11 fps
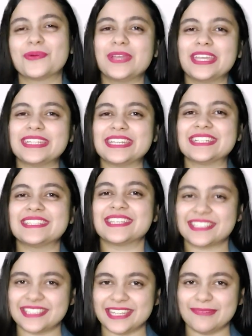We teach
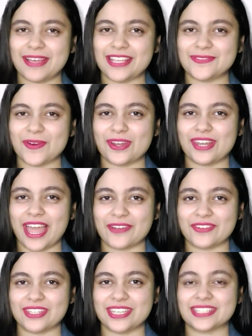16 plus foreign
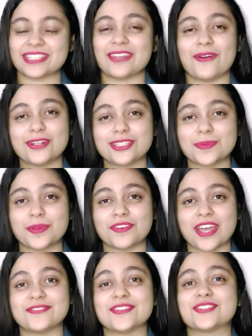languages and also
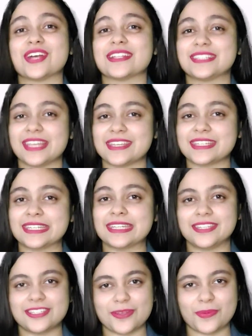provide with translation,
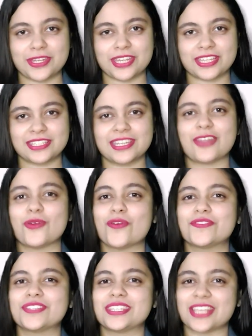interpretation, and
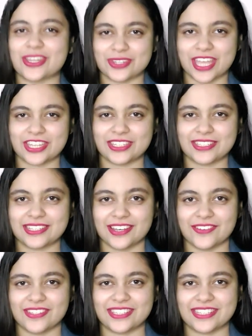overseas education
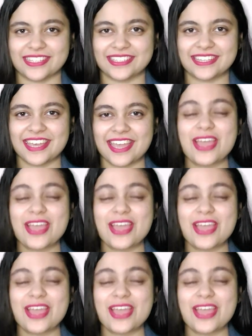services.